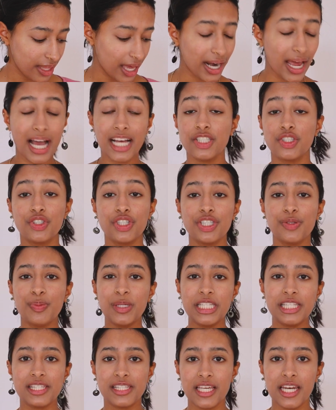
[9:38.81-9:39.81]
that has just
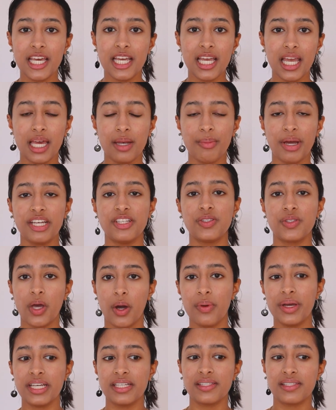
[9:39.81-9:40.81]
been sitting in my
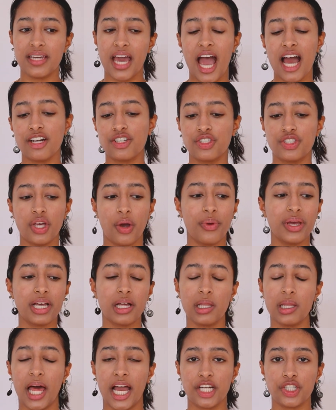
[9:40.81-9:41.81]
sewing stash, sewing
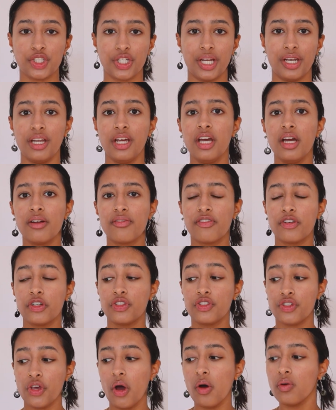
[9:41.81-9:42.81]
collection for
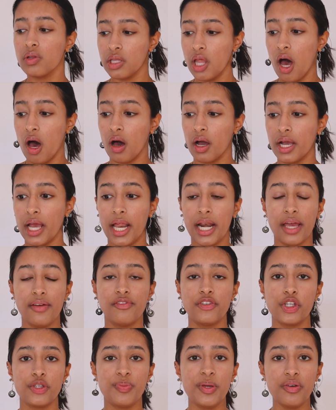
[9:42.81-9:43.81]
so long, and
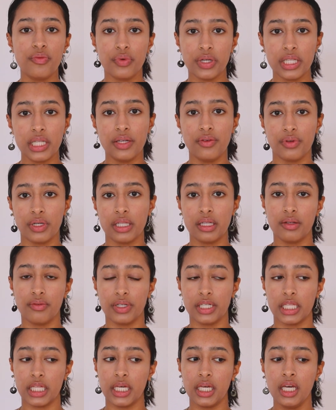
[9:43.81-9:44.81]
I've just been
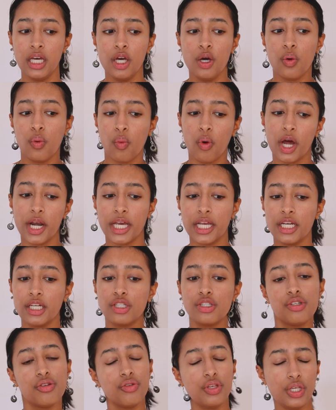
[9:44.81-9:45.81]
really wanting
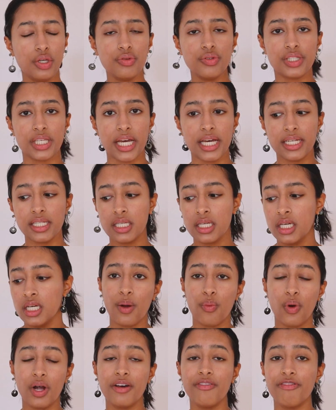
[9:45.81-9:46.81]
to use it. I
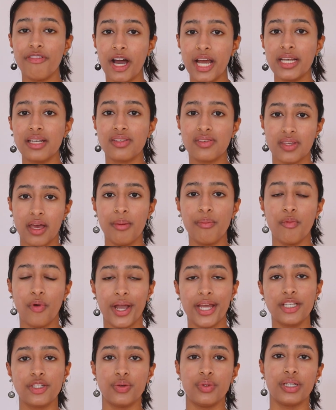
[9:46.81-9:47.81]
want to find some
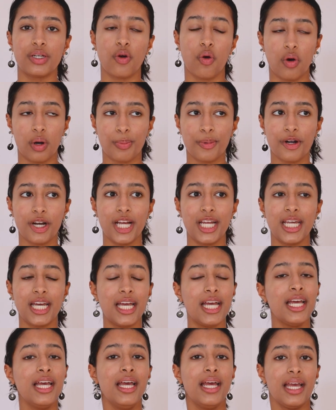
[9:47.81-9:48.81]
way to incorporate
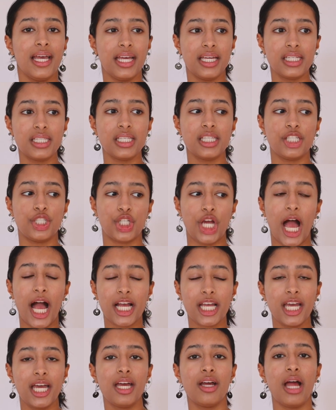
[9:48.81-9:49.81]
it into the
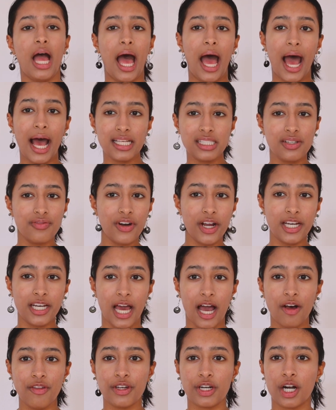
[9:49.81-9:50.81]
jacket. As of right
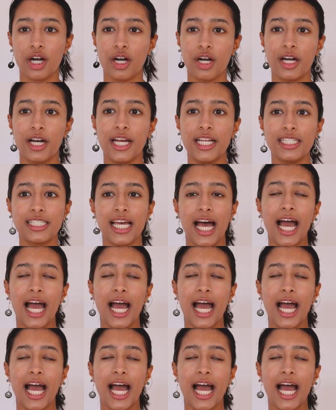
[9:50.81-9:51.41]
now, the current